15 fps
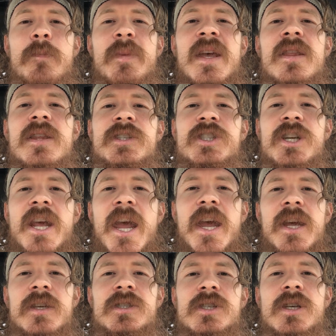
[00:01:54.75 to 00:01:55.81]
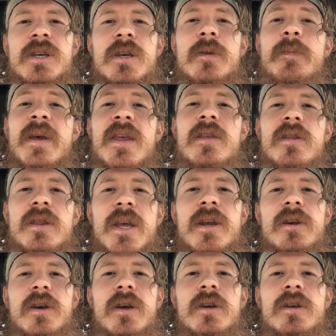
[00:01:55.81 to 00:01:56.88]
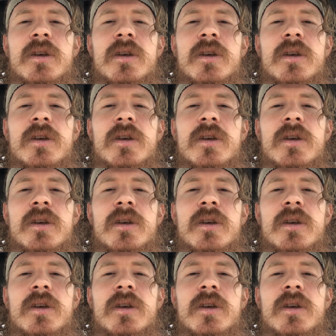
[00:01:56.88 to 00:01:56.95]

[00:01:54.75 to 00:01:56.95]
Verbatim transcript: Be the change, be the leader.